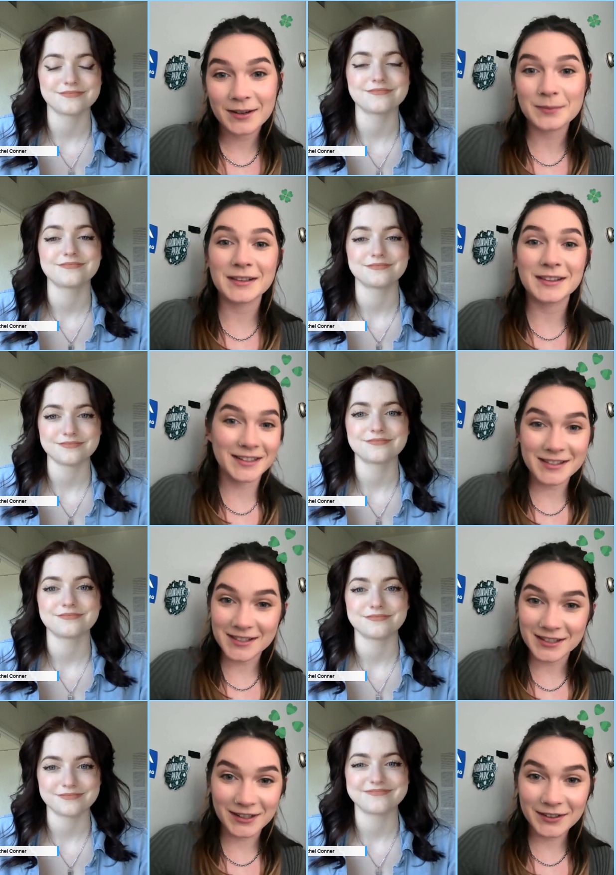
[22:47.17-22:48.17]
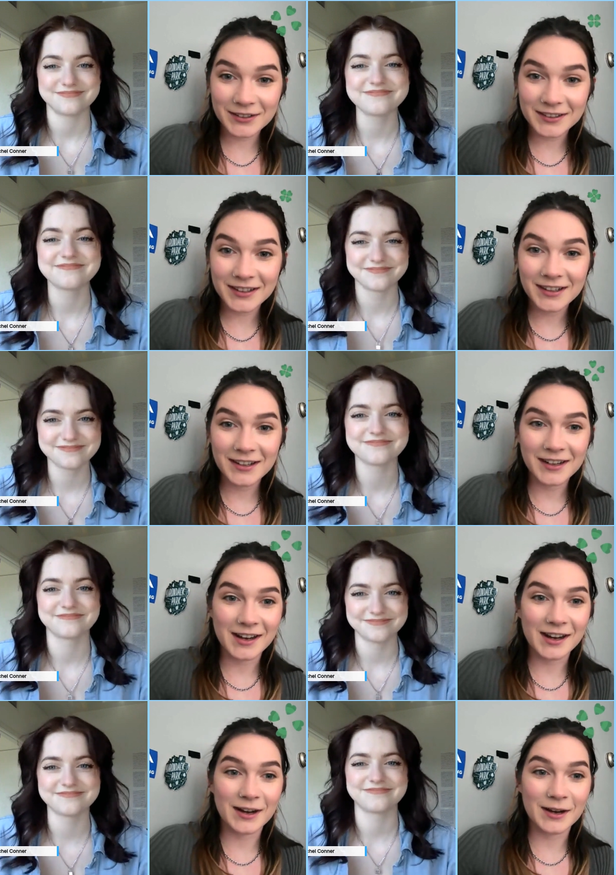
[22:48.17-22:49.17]
Speaker 1: please do.
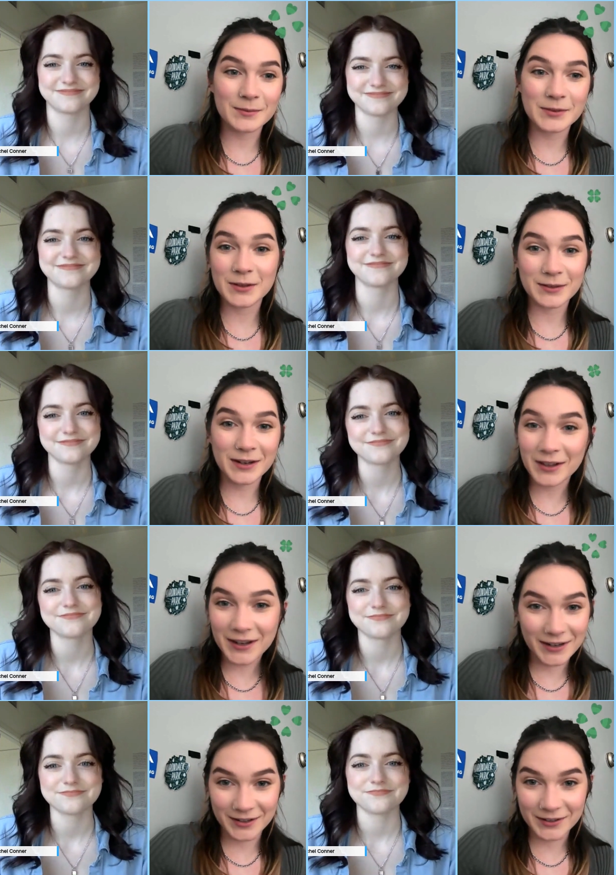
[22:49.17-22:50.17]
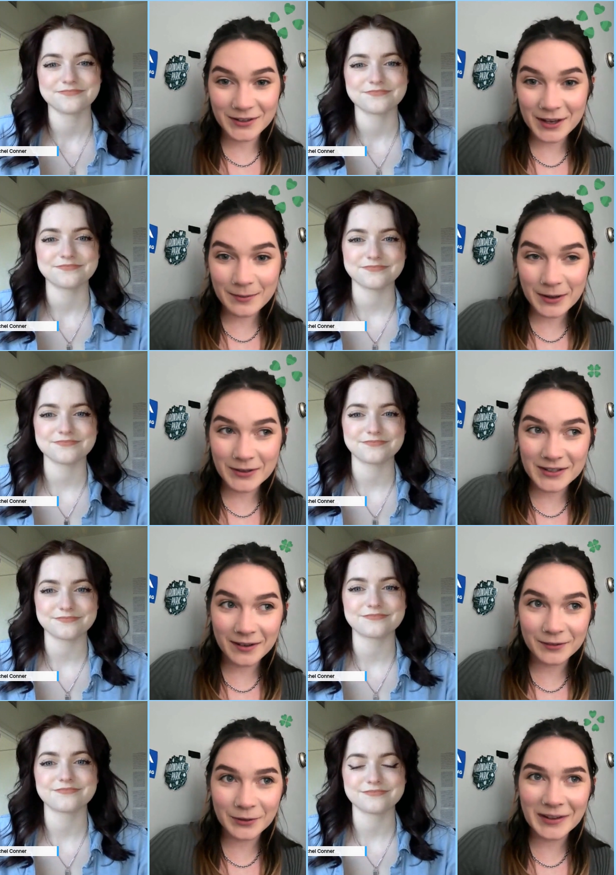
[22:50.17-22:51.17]
Um, you can read all the articles I post
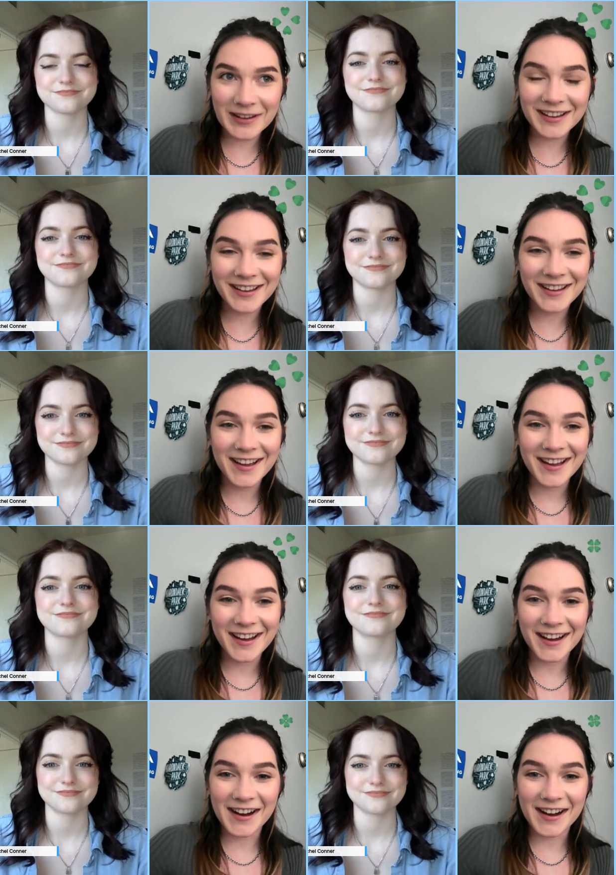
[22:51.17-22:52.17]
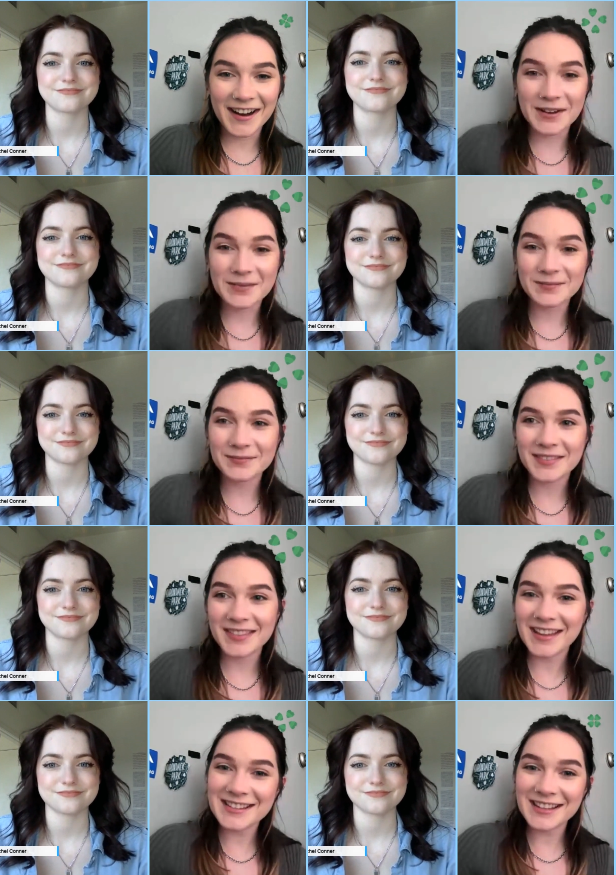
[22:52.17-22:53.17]
every week. Um,
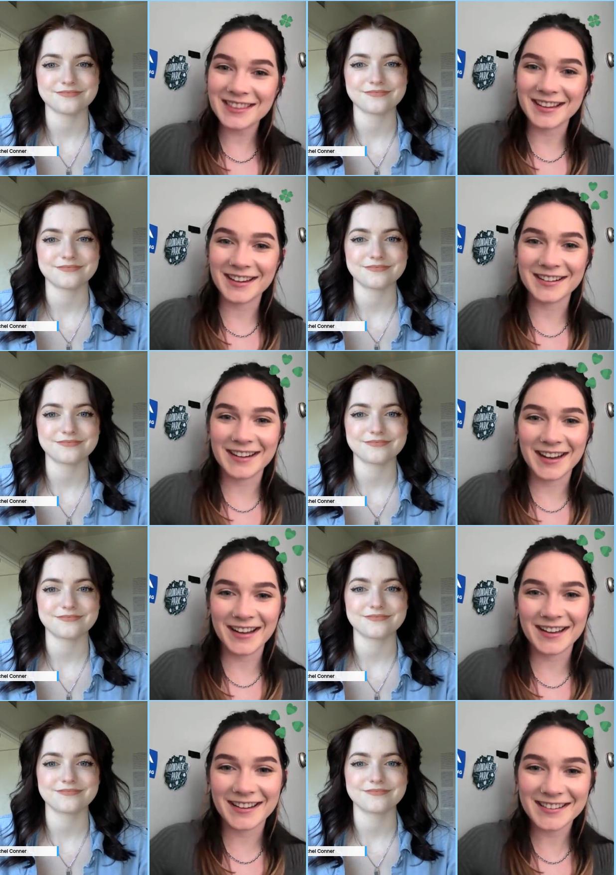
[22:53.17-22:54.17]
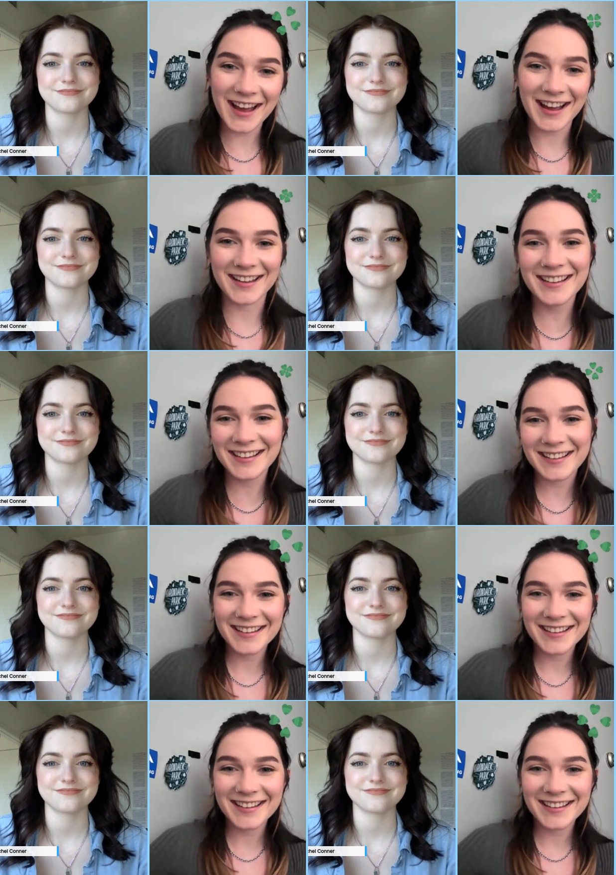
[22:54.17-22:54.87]
that's it though. Uh, yeah.